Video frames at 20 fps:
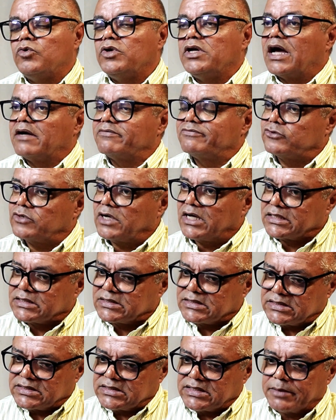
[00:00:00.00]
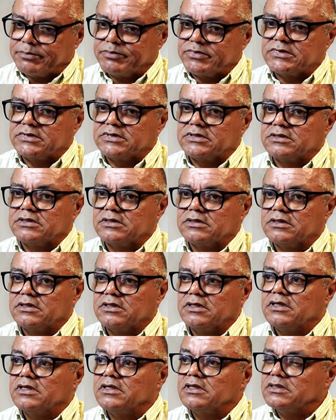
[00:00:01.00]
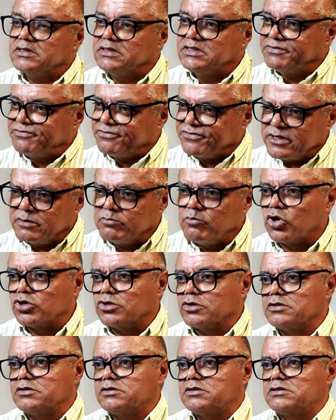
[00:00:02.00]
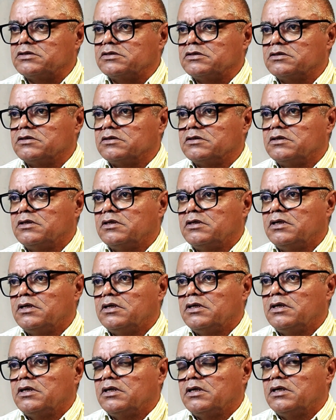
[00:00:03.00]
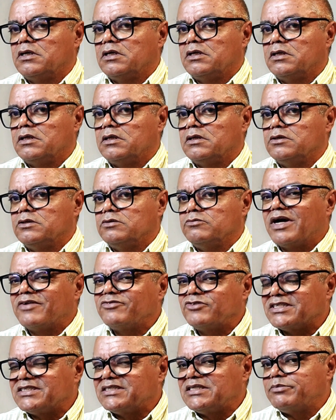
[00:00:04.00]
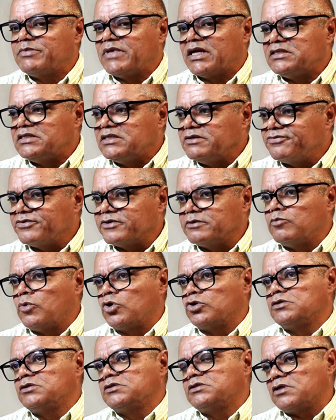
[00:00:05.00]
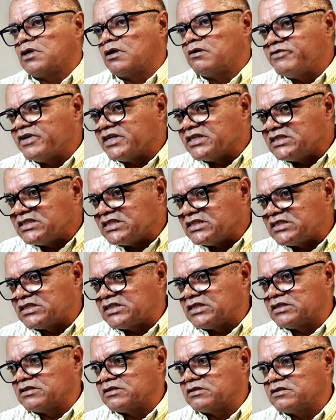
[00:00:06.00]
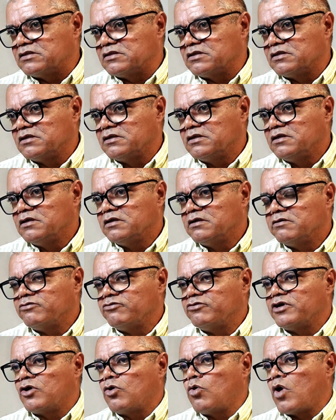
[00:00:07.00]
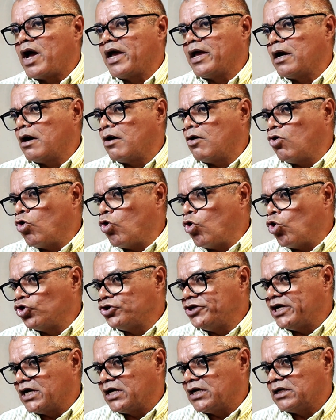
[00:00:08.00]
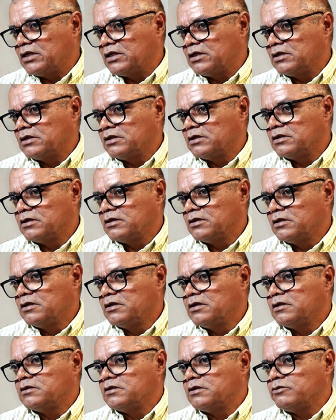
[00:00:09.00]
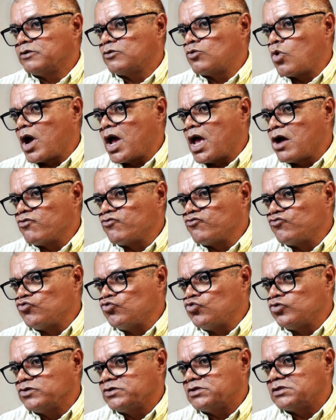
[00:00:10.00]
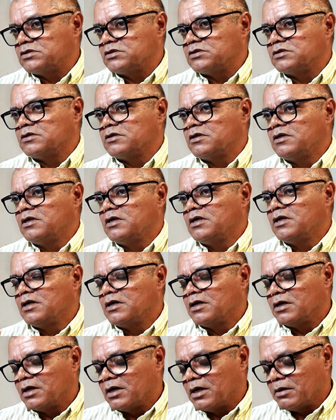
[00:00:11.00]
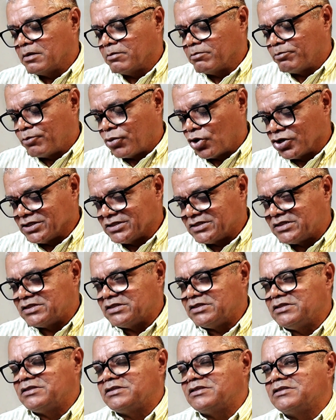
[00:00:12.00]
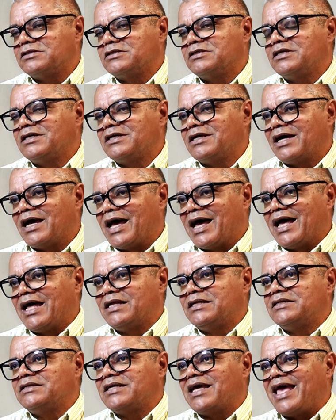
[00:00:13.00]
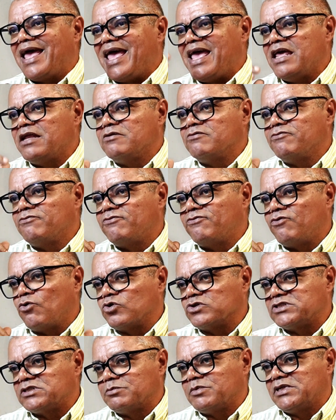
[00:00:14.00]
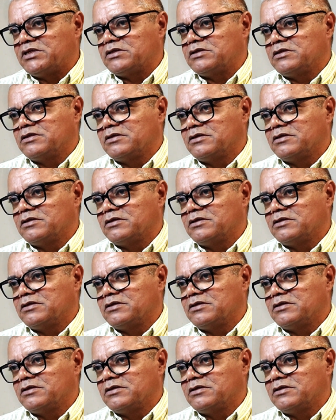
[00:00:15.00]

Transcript: we have to accept different models. We have to accept that different models of existence require order, require rules, policies, and enforcement.